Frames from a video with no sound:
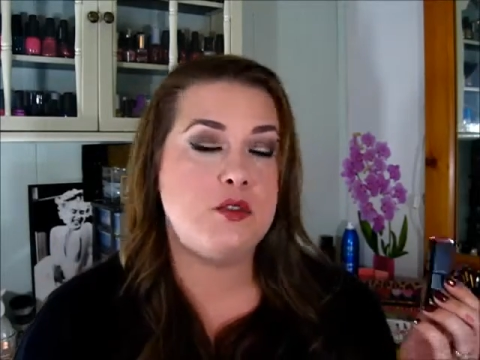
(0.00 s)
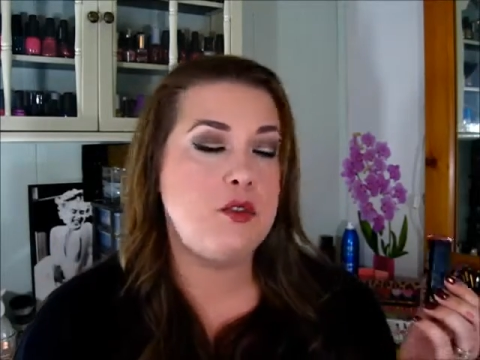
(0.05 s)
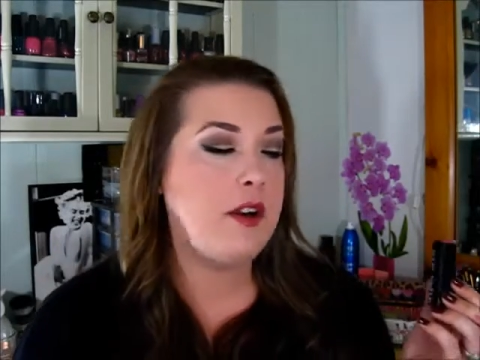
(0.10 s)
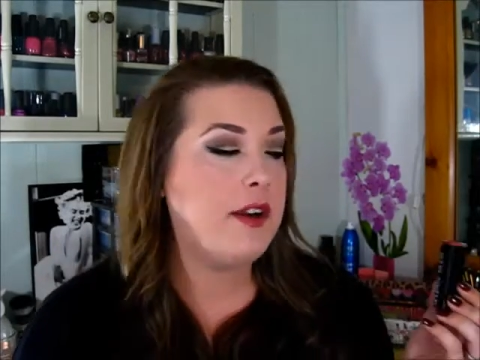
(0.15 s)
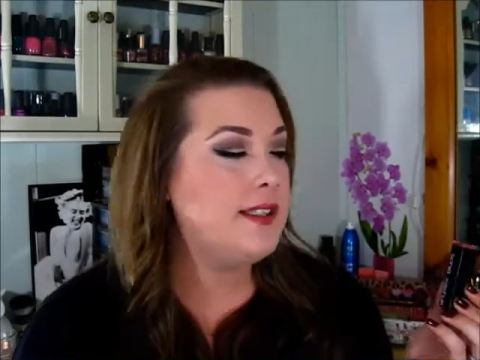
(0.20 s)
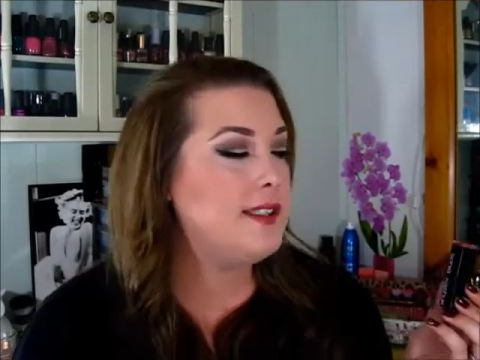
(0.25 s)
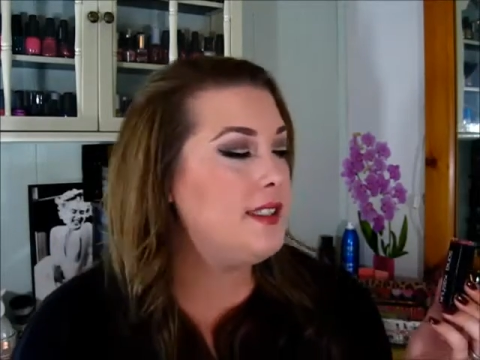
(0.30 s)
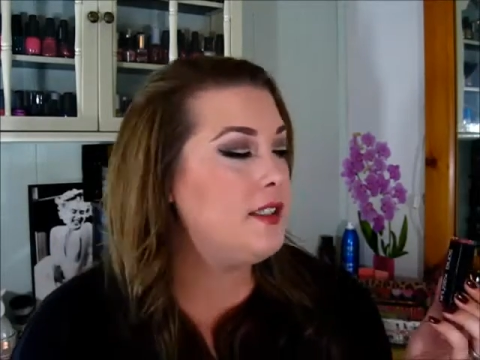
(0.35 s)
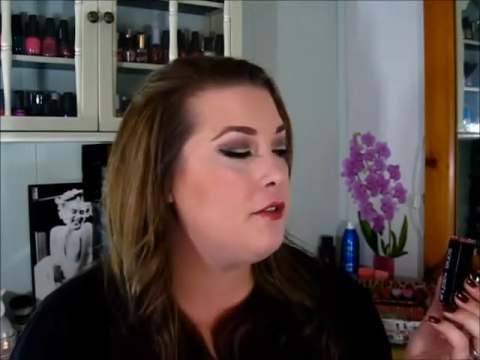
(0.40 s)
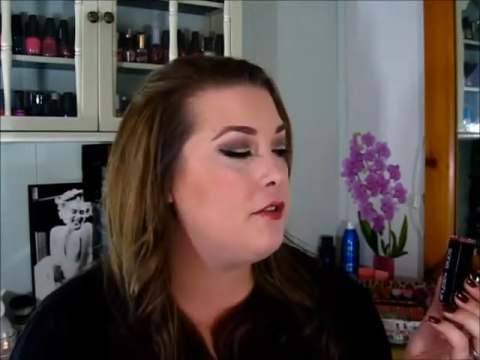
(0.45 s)

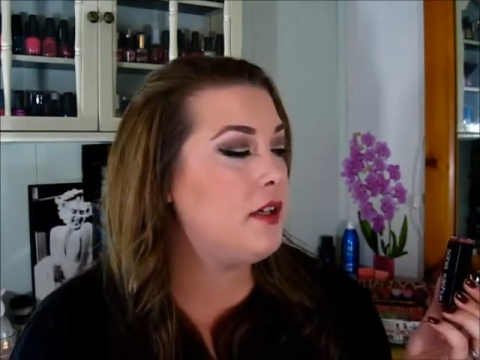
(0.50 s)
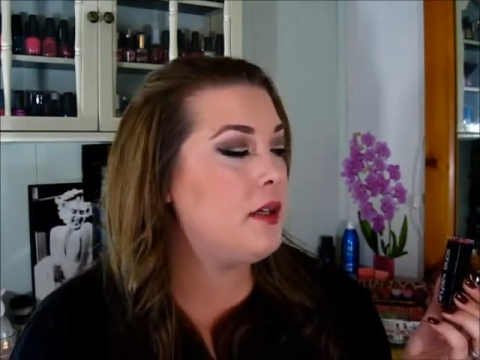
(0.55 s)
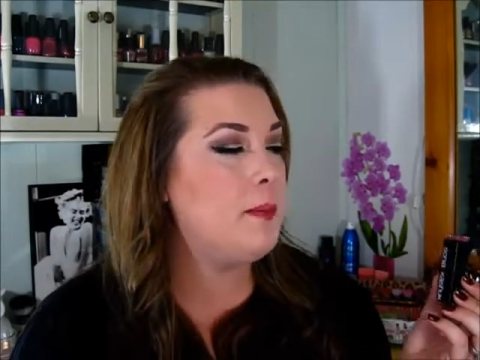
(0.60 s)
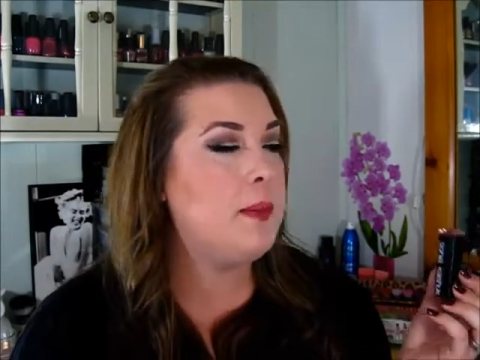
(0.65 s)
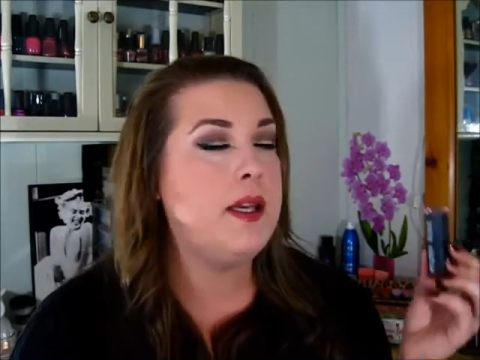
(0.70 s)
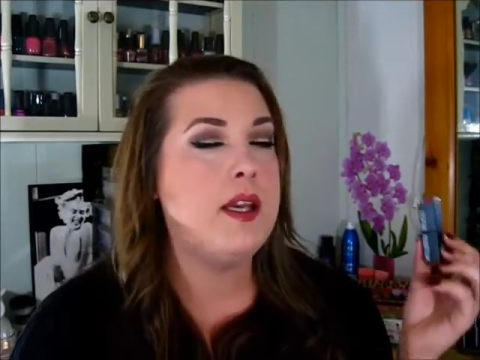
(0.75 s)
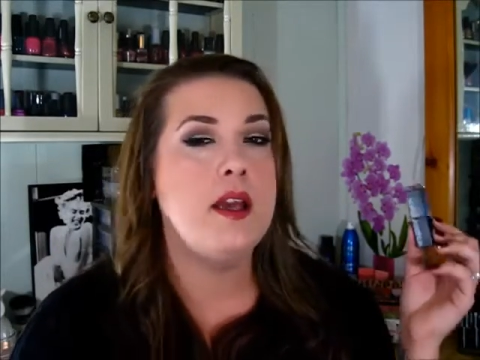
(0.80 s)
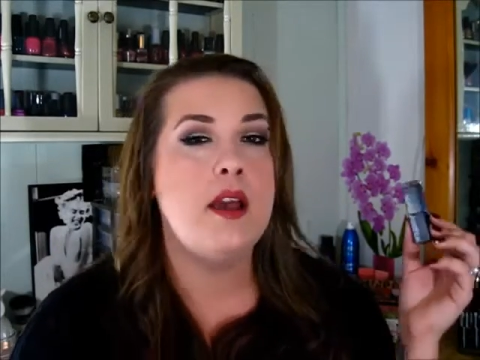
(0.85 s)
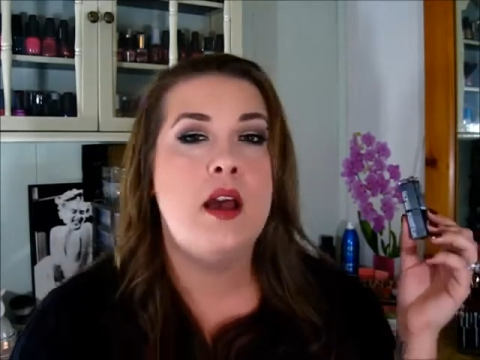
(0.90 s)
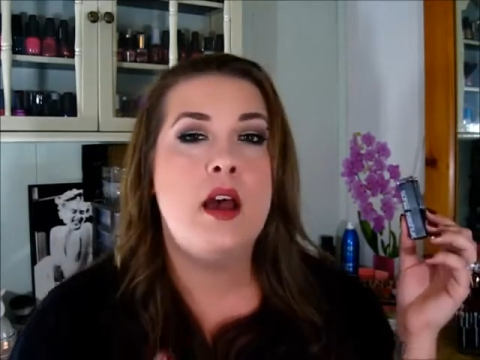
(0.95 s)
crazy
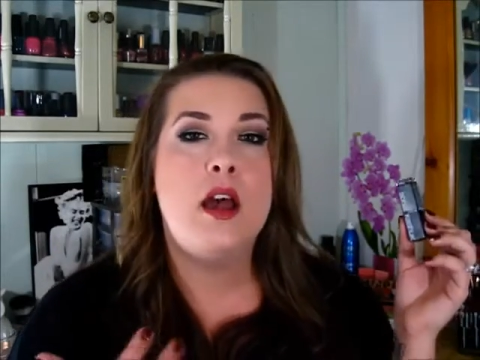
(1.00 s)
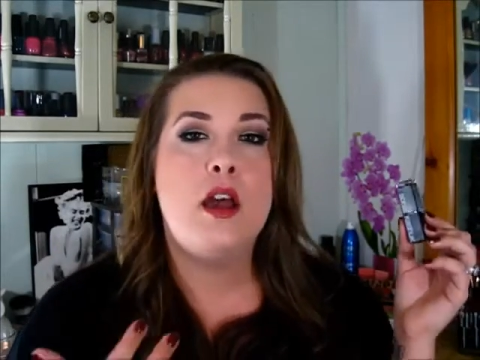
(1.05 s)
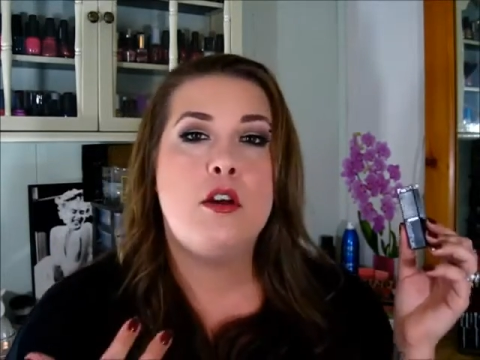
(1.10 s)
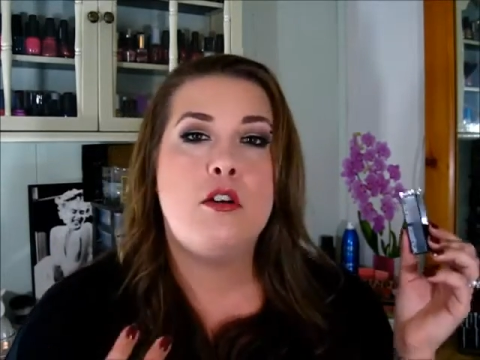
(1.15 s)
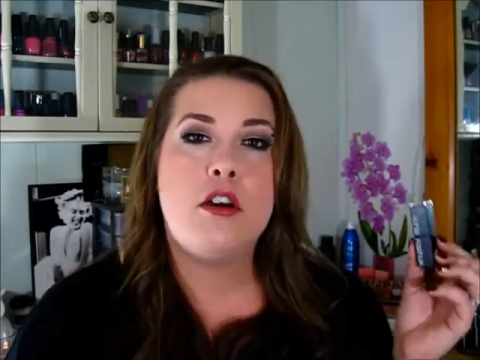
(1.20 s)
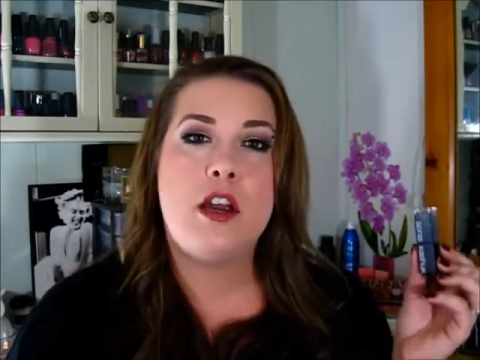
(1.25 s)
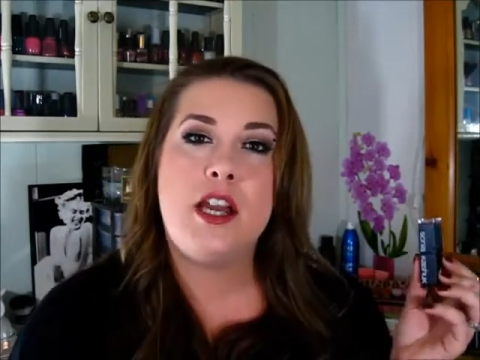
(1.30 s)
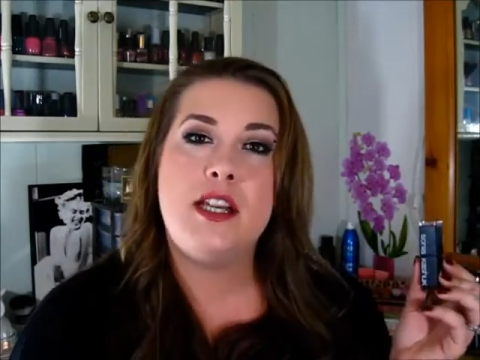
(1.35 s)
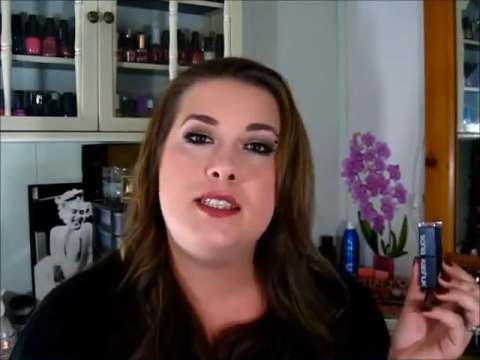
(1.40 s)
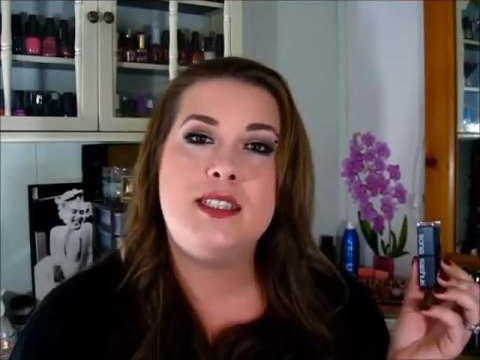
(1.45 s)
creamy,
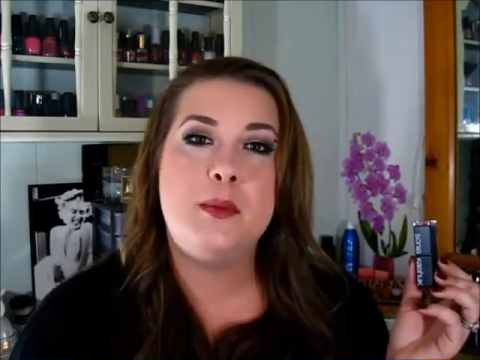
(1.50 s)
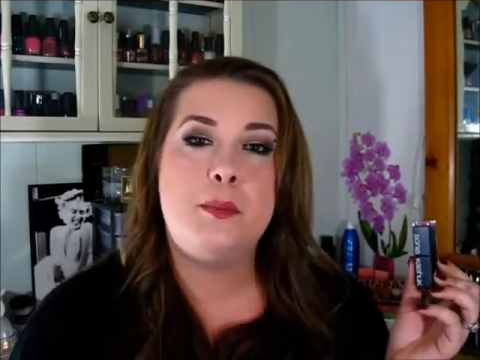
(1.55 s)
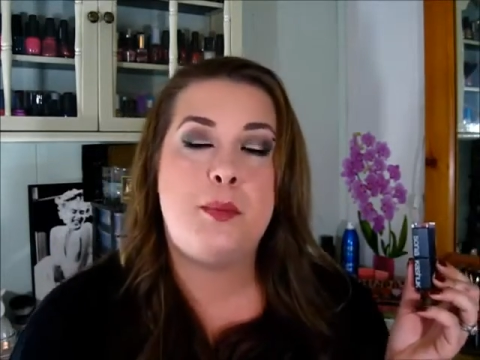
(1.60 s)
crazy